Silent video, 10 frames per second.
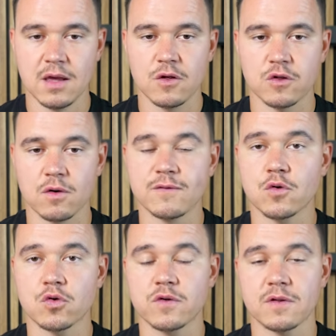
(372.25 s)
So of
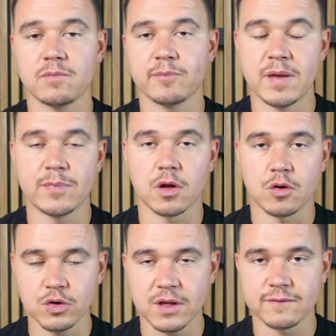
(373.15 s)
course, people are
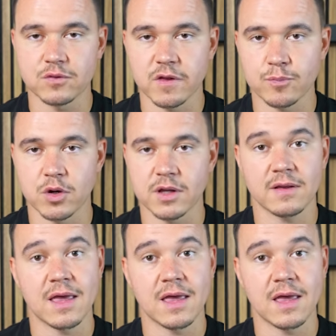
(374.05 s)
looking for this product.